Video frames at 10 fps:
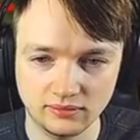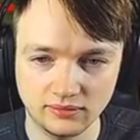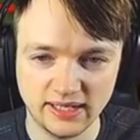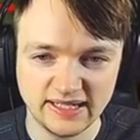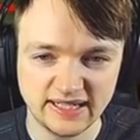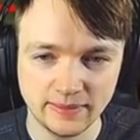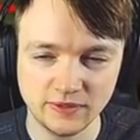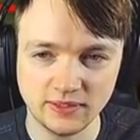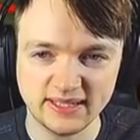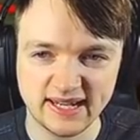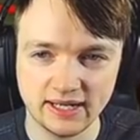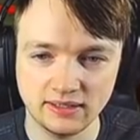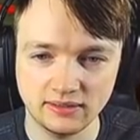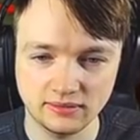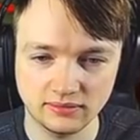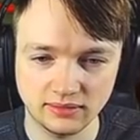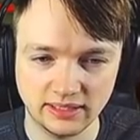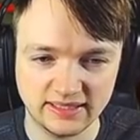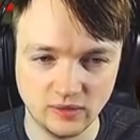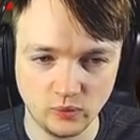9 times out of 10, I
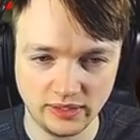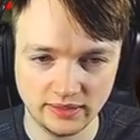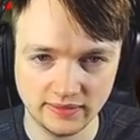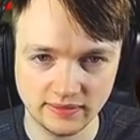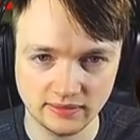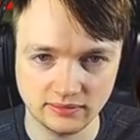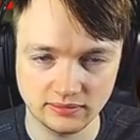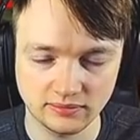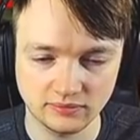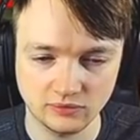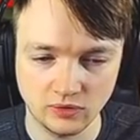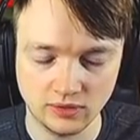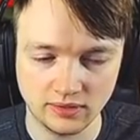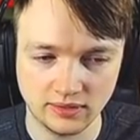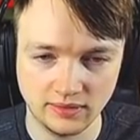take Weakness on